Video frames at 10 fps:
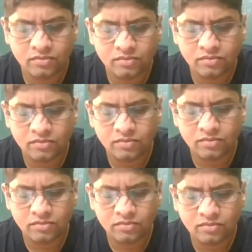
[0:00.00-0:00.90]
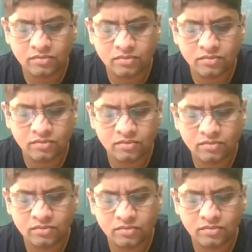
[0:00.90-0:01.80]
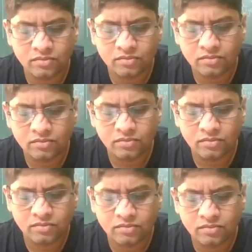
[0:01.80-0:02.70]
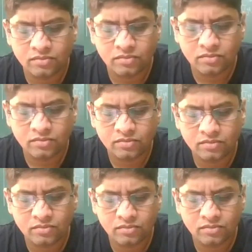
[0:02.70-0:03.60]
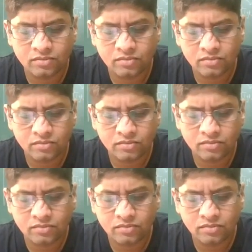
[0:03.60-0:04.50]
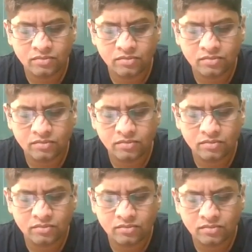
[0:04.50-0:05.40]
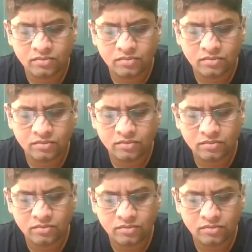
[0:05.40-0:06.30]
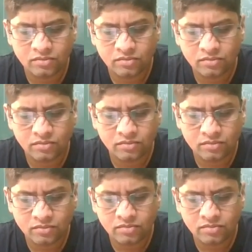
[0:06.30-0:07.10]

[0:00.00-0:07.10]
[no speech]